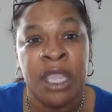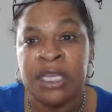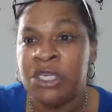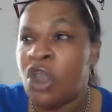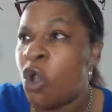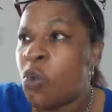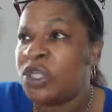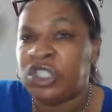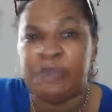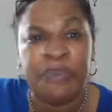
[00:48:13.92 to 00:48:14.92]
No one
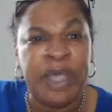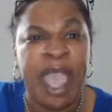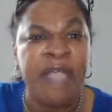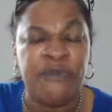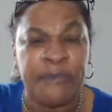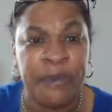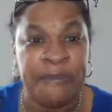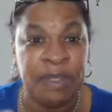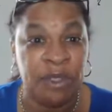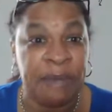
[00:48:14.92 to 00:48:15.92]
should ever put
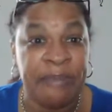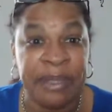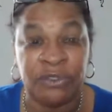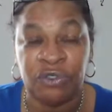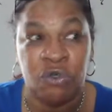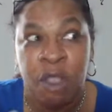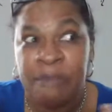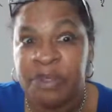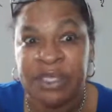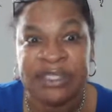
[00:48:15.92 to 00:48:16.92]
me on a pedestal
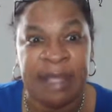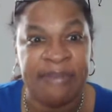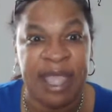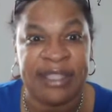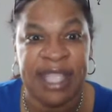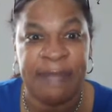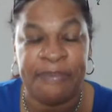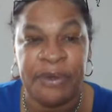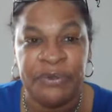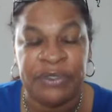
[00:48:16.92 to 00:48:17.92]
because I'm not that
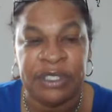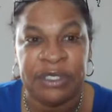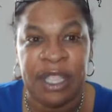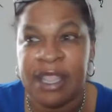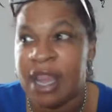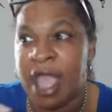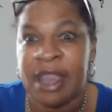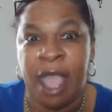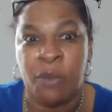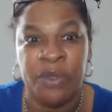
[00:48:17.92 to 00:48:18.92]
person, and
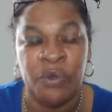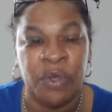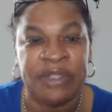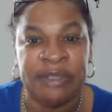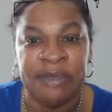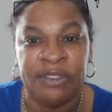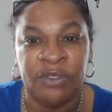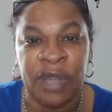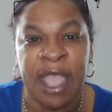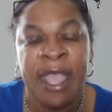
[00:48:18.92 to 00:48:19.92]
I wouldn't want them to
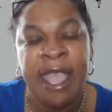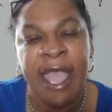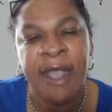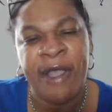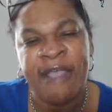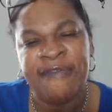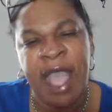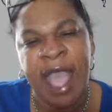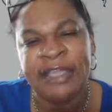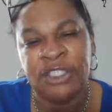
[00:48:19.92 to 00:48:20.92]
do that. However,
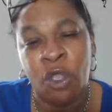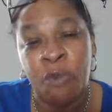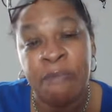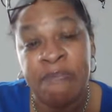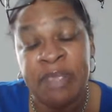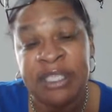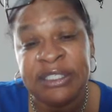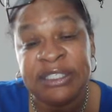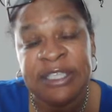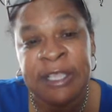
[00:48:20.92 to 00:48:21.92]
I don't
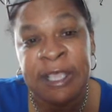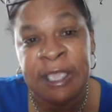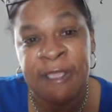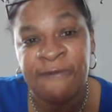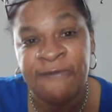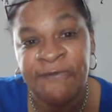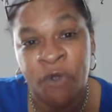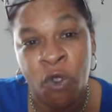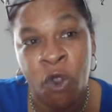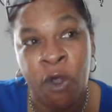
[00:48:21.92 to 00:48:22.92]

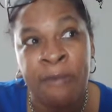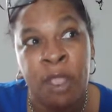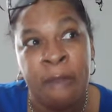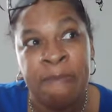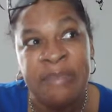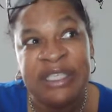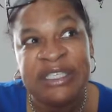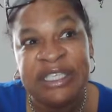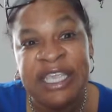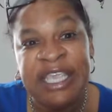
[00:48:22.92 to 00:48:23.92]
misinform,
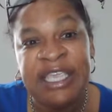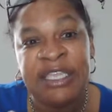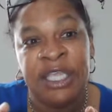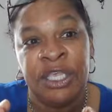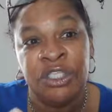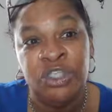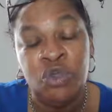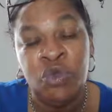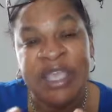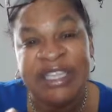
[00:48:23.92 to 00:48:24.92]
mislead
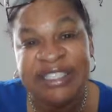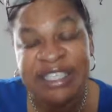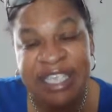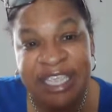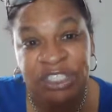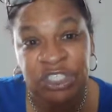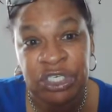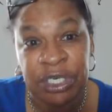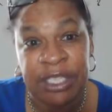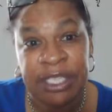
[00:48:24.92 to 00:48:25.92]
you
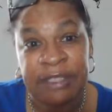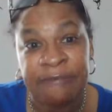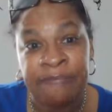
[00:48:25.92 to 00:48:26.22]
intentionally.